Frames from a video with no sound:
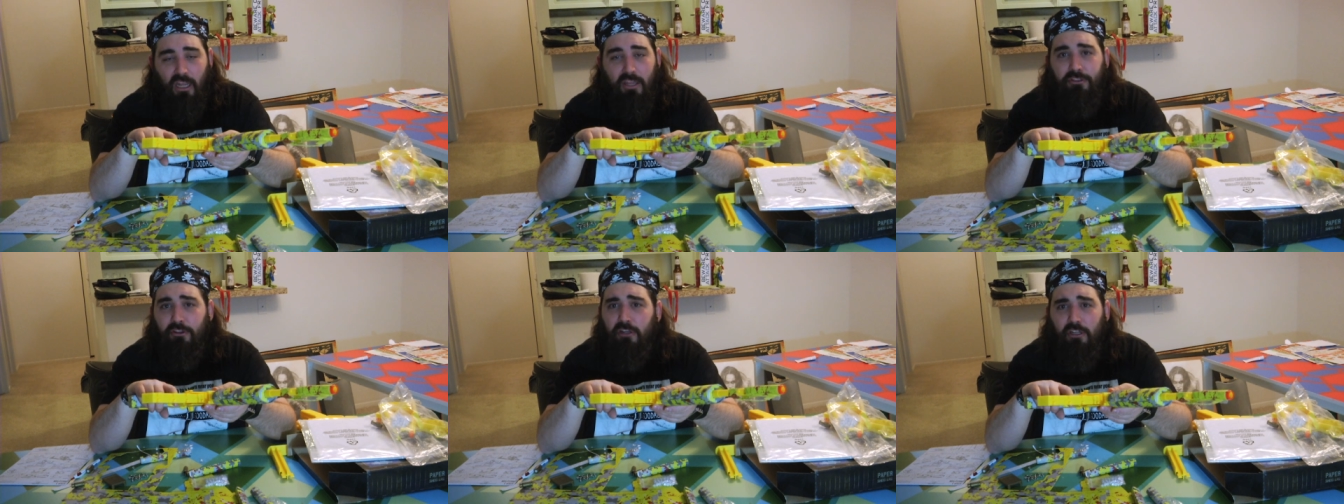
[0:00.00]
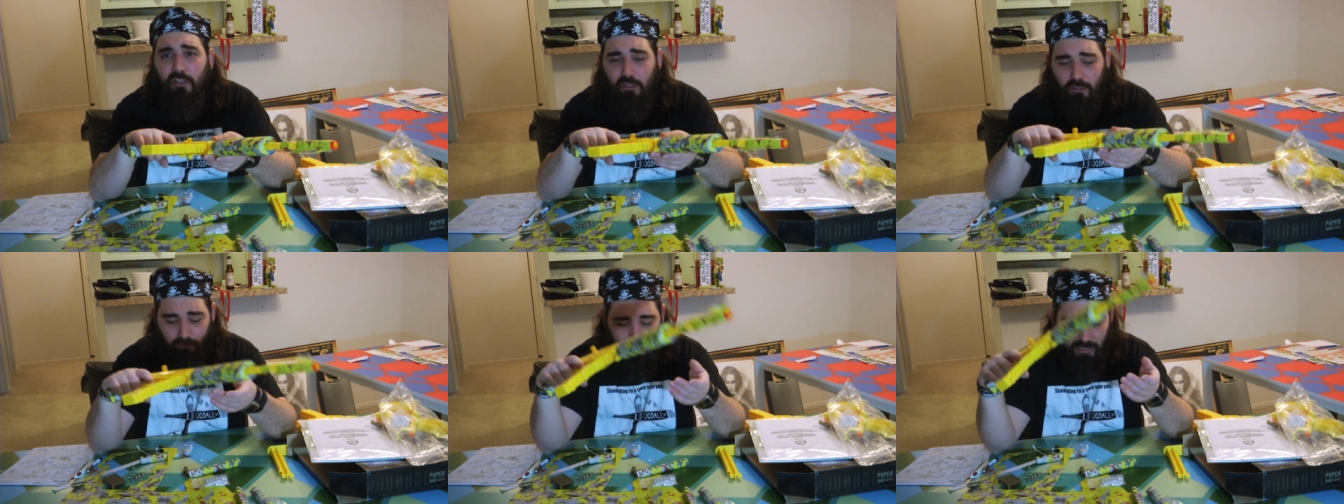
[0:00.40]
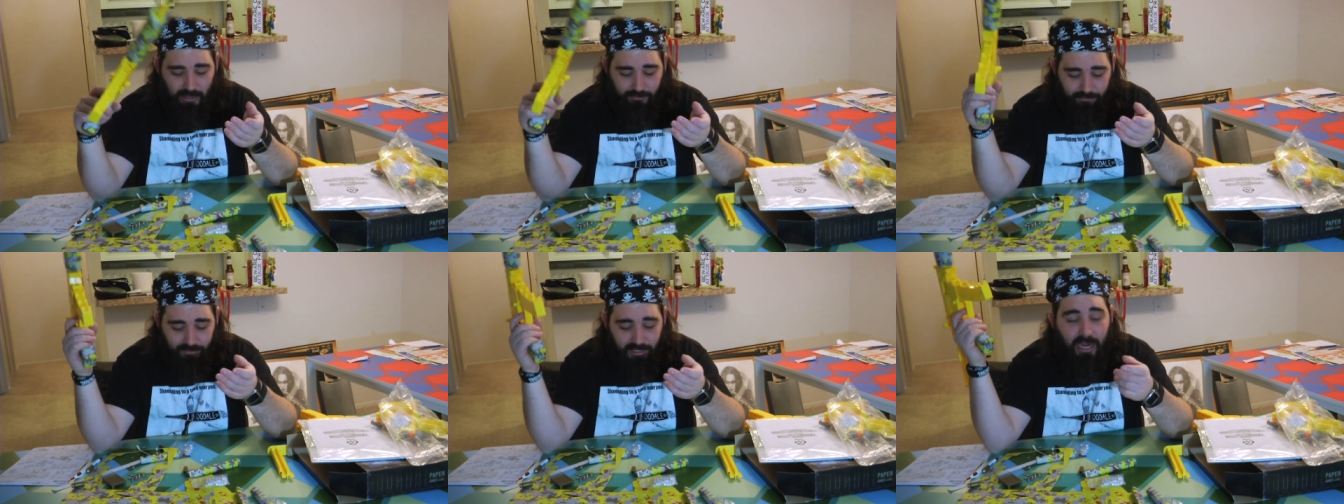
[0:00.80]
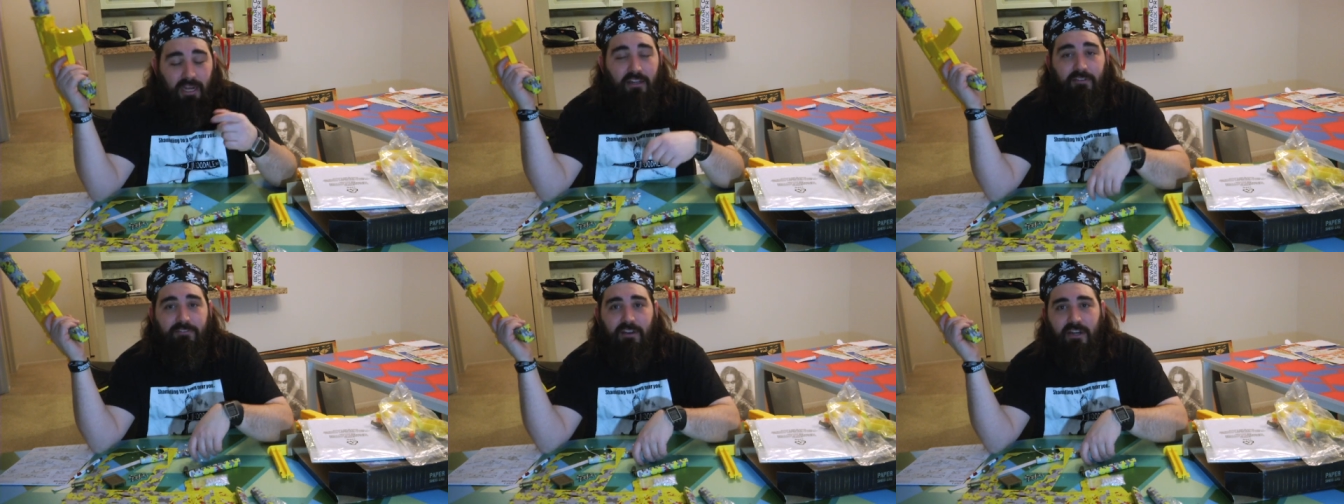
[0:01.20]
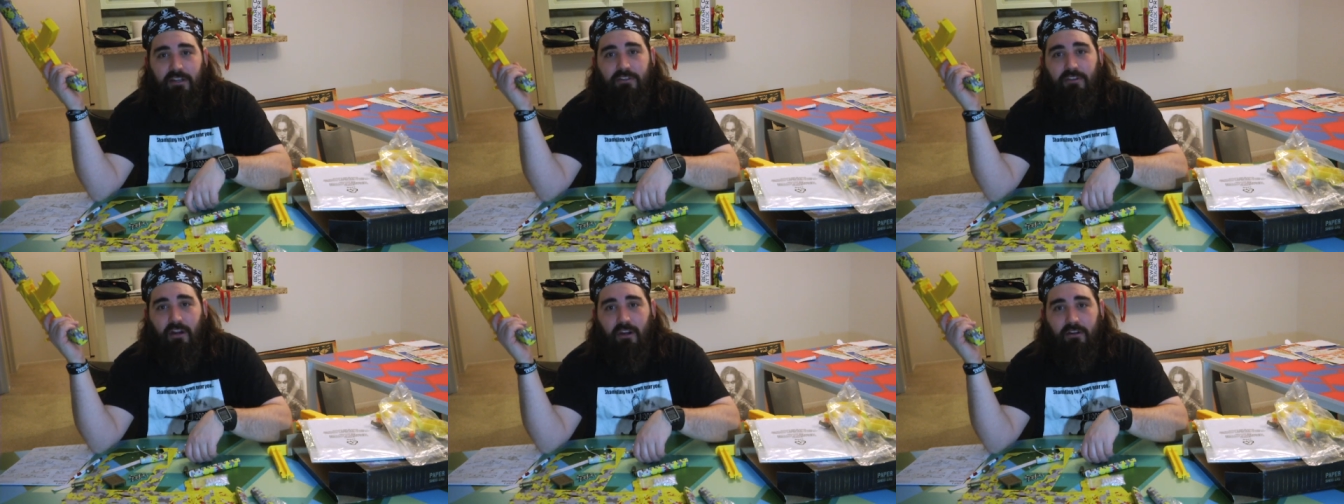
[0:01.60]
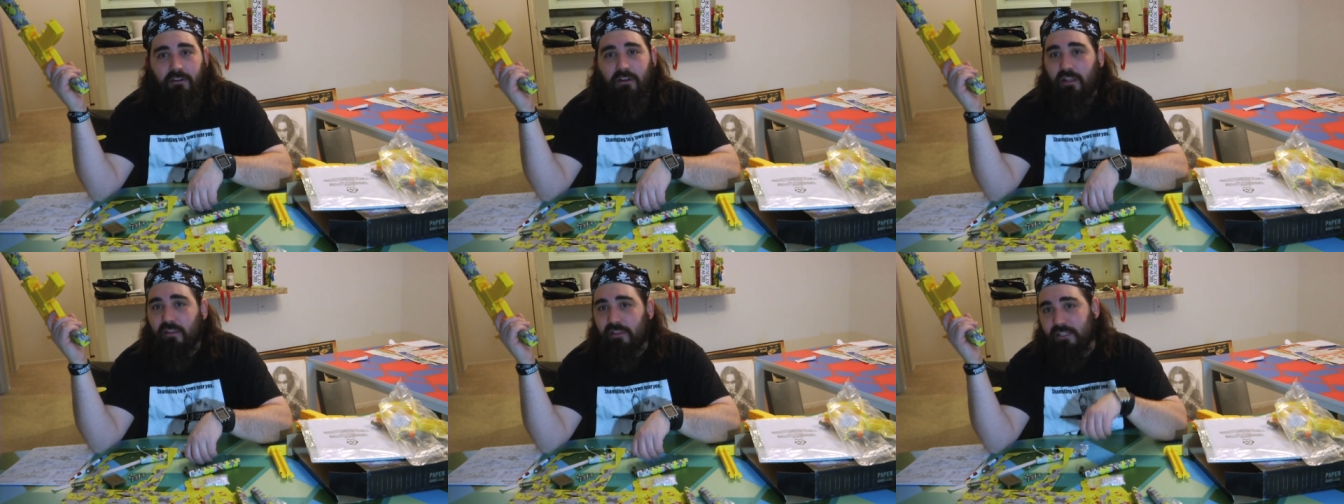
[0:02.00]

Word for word: and they're going to look around. They're not going to find a dart.